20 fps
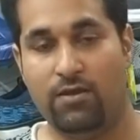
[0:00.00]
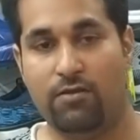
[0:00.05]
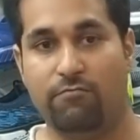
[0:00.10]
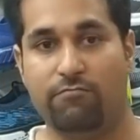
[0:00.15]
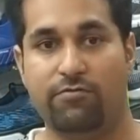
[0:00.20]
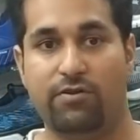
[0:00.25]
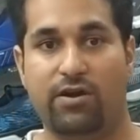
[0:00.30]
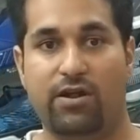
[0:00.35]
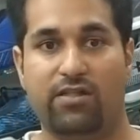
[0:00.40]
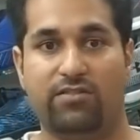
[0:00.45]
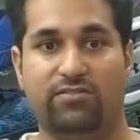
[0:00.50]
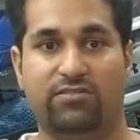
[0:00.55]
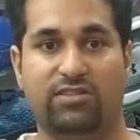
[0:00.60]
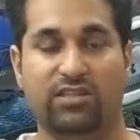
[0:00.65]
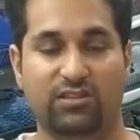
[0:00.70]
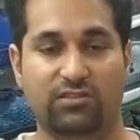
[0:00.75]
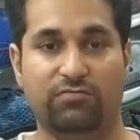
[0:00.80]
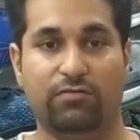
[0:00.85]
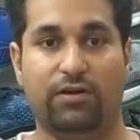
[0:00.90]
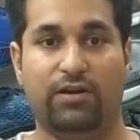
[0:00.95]
whereas
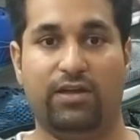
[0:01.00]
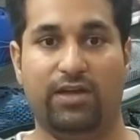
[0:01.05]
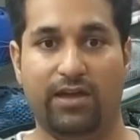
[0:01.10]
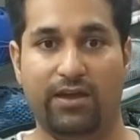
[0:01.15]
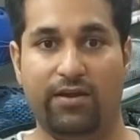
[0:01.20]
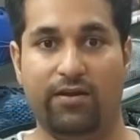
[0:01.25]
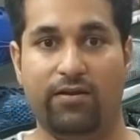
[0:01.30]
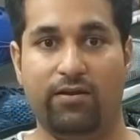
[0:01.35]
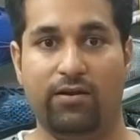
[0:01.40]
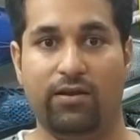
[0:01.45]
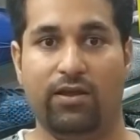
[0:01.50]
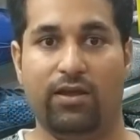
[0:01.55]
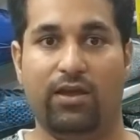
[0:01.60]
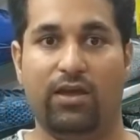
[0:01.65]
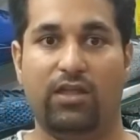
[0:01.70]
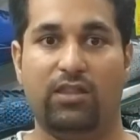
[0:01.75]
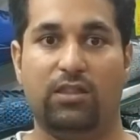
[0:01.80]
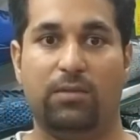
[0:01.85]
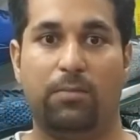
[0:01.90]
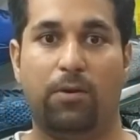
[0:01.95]
this one here
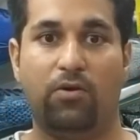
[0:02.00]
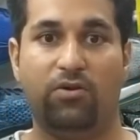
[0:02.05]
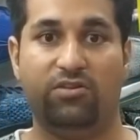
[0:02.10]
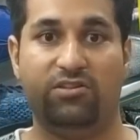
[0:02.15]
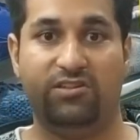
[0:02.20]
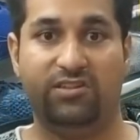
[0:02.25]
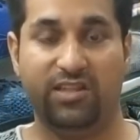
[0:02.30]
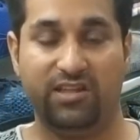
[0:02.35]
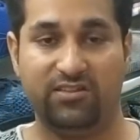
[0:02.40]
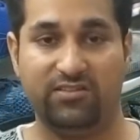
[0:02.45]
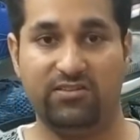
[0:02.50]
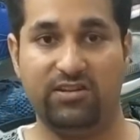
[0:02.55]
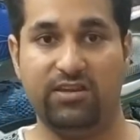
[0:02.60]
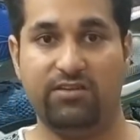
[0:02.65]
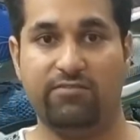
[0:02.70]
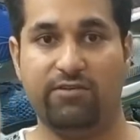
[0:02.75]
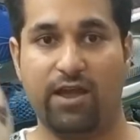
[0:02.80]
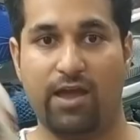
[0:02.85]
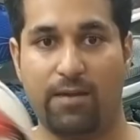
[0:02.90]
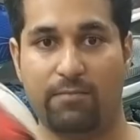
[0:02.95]
is about 60
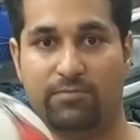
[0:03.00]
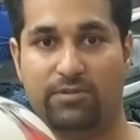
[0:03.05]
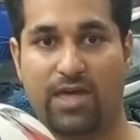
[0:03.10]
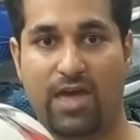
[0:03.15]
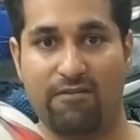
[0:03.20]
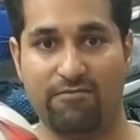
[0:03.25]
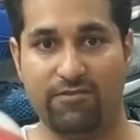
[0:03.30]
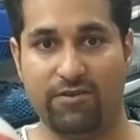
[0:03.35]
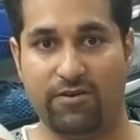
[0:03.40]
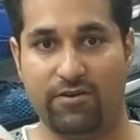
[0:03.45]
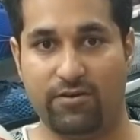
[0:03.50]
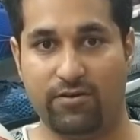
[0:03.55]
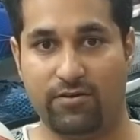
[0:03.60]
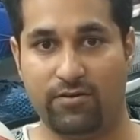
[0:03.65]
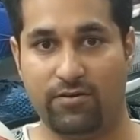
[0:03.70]
grams heavier.